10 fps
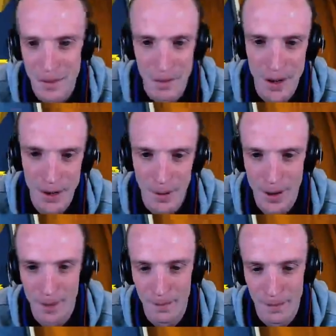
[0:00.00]
But
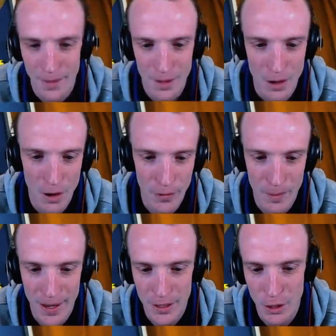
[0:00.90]
anyway, offered
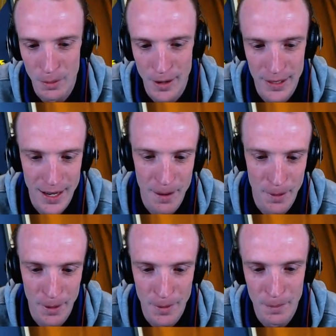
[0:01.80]
me a 2 prize card
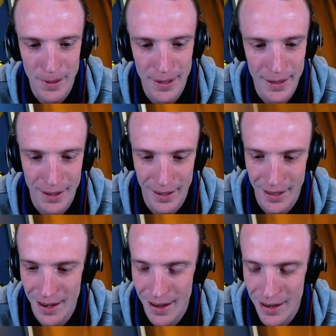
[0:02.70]
Pokemon. Pity that I
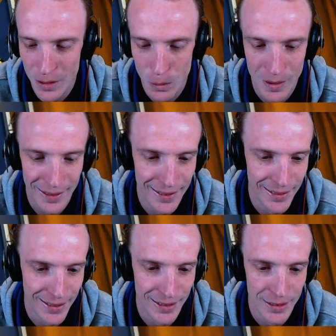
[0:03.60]
can't quite
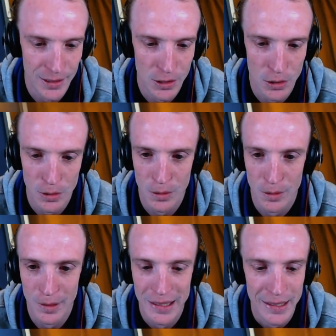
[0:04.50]
get there this
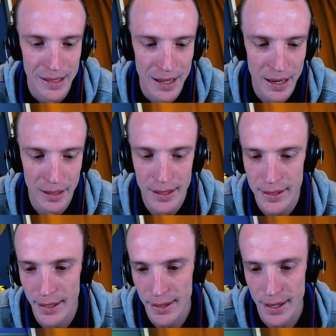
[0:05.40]
turn. Unless
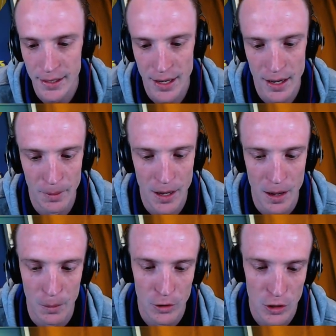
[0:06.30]
I get that stadium
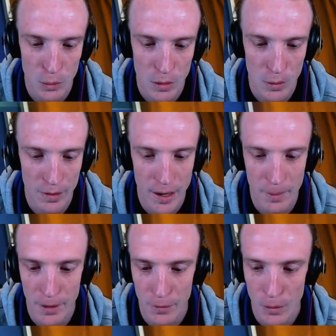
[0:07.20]
card, which is what we're
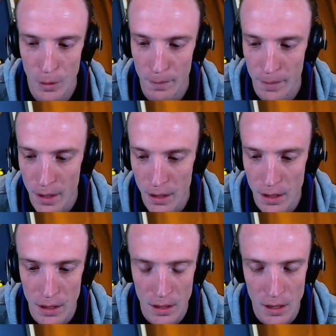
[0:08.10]
aiming for.
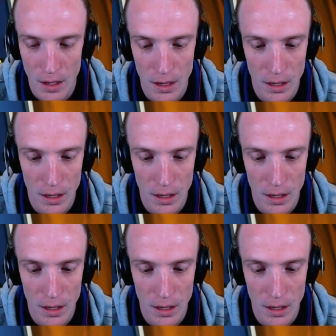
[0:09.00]
What